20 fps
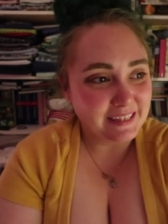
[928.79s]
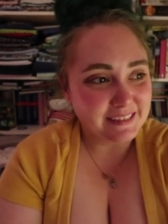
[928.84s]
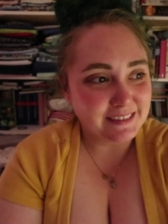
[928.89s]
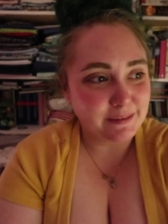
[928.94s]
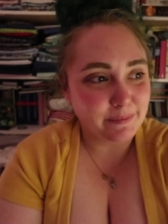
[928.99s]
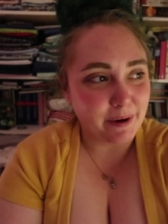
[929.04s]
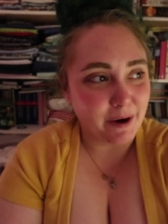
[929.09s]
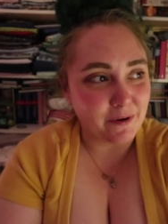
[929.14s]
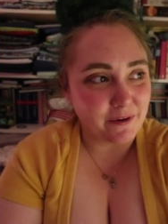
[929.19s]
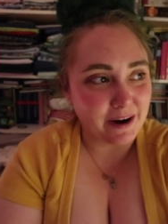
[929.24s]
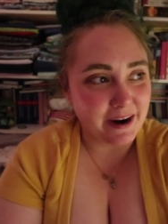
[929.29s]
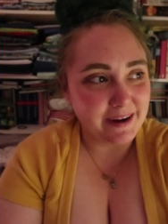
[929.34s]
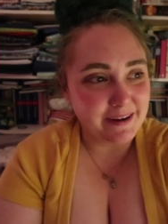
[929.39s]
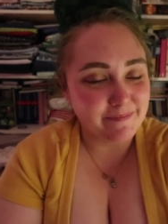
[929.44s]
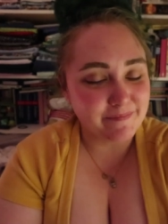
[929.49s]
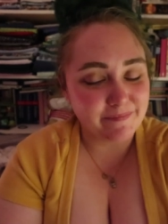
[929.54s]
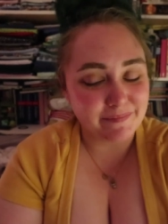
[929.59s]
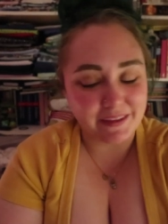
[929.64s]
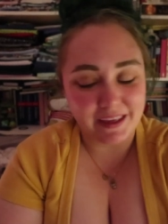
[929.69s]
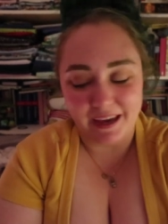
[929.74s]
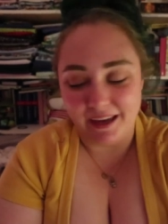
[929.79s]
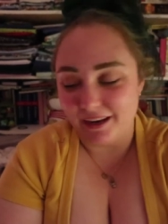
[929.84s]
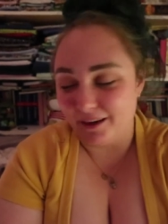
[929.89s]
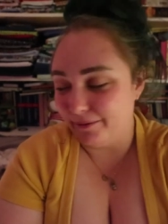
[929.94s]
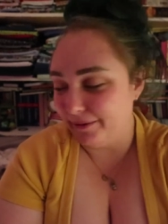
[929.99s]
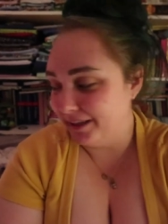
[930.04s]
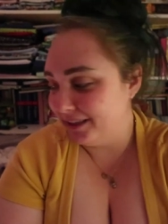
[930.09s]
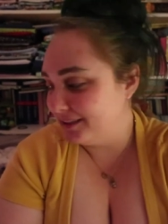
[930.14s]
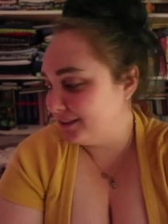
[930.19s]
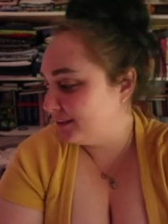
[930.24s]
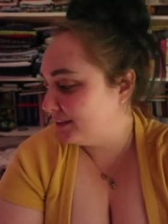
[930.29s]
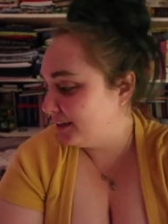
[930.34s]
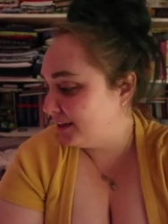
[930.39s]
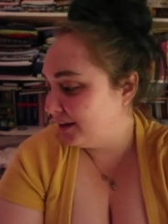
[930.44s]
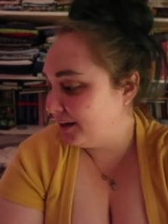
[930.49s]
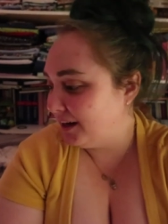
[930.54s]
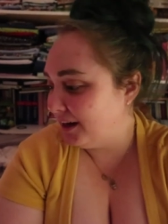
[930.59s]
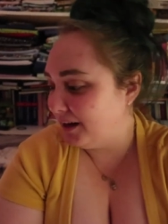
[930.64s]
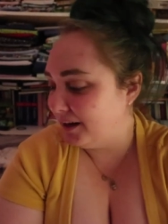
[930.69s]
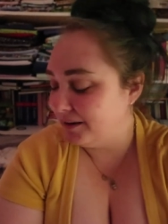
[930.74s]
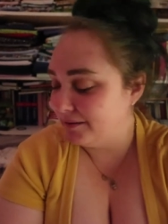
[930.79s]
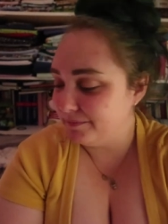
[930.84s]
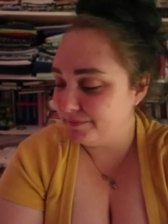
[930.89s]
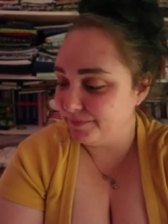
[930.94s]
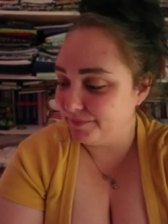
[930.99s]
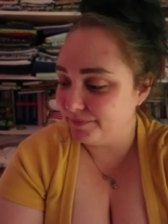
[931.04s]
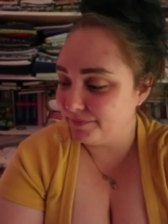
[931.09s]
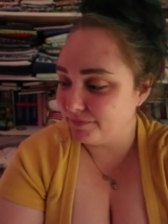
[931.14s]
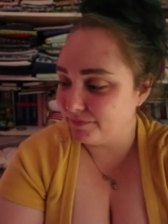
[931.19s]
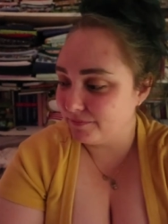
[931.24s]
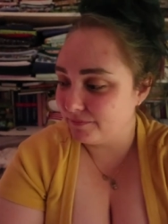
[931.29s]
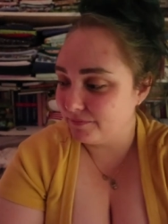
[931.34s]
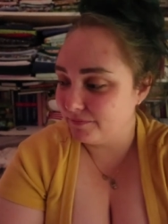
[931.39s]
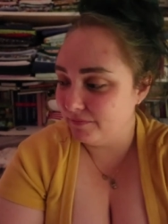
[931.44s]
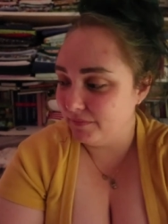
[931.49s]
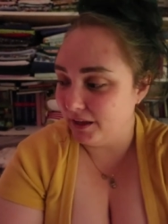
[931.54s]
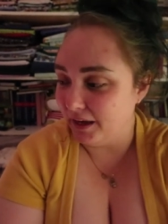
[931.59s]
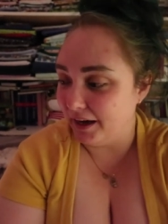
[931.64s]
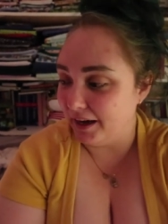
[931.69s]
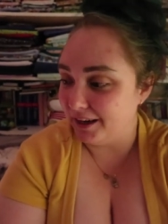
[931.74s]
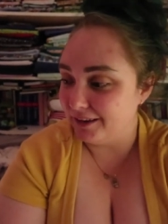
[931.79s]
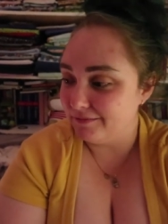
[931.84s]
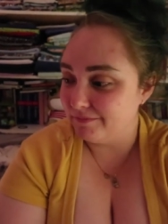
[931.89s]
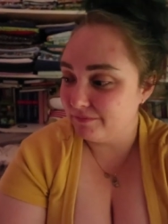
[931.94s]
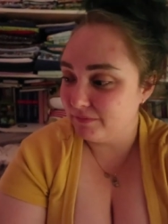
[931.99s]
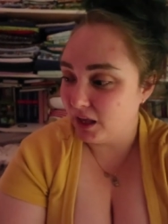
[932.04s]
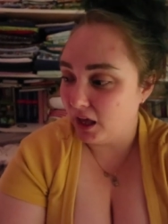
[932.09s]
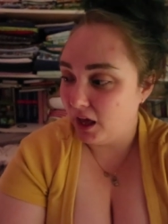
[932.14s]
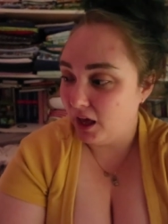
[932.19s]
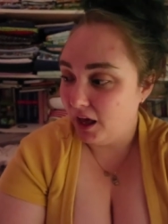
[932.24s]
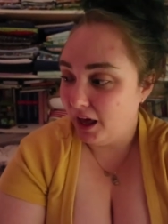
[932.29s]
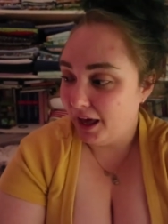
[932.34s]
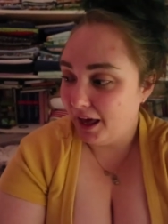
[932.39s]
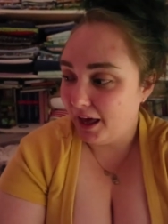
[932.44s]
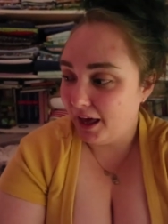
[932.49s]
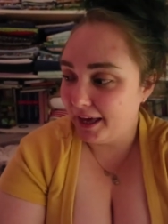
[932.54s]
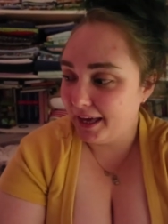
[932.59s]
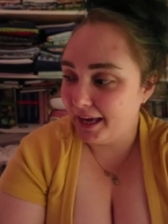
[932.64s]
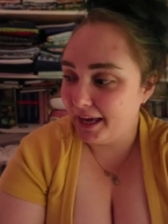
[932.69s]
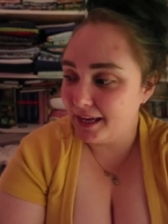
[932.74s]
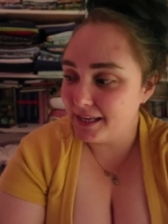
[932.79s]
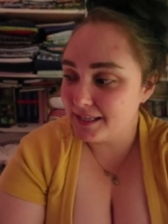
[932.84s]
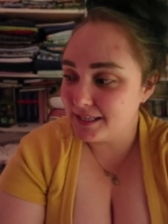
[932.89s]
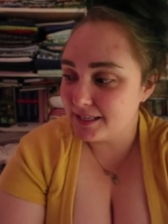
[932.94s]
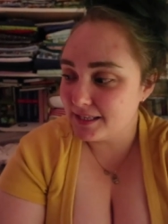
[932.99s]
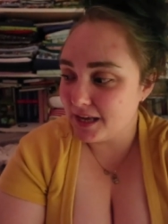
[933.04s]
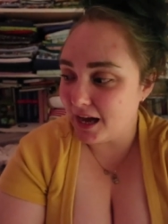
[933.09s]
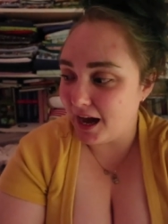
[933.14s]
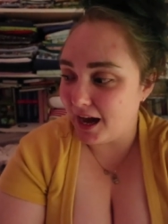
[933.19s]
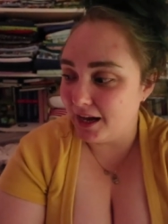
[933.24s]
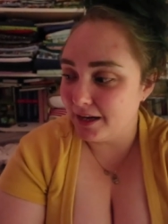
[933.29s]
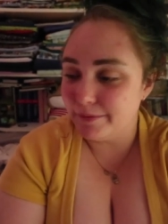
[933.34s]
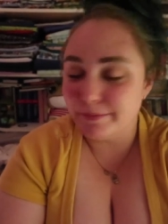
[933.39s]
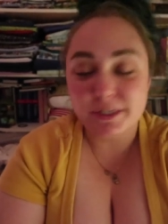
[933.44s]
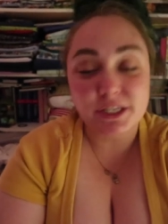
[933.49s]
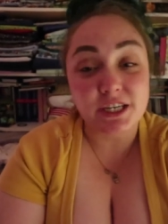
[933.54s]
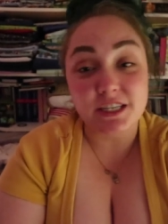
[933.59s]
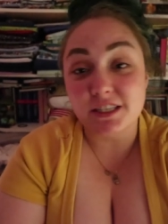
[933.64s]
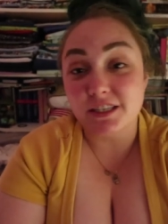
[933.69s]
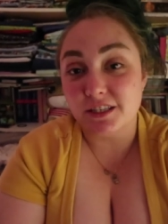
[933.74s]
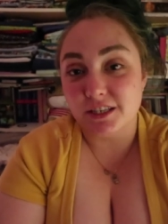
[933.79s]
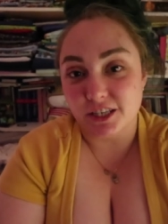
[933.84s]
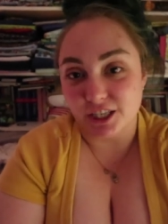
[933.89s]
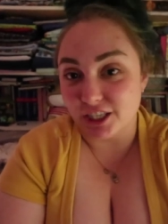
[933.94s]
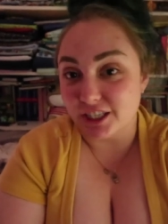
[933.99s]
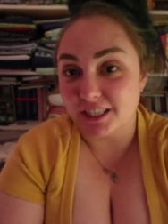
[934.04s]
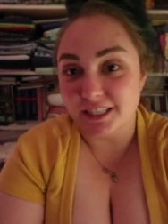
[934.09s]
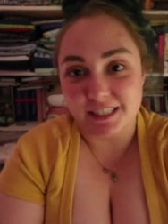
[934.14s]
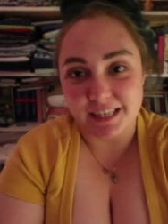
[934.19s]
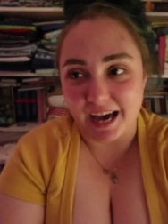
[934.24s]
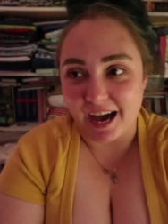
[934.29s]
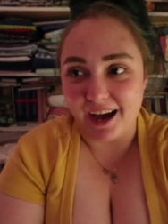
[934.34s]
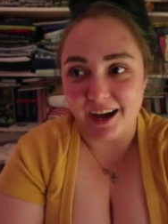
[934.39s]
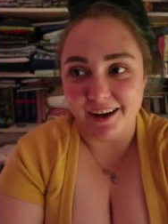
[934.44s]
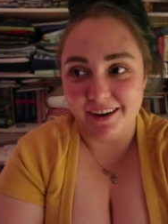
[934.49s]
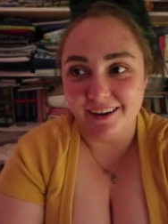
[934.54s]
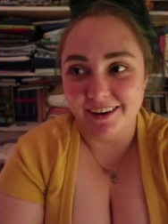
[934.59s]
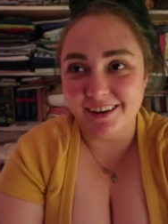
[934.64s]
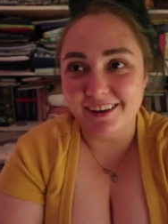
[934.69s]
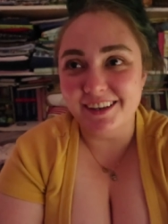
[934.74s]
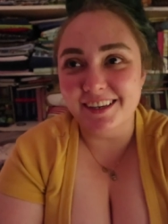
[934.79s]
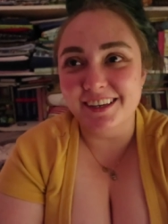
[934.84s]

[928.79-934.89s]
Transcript: That's about right. Anyways, um, yeah. I guess I'm just still sad.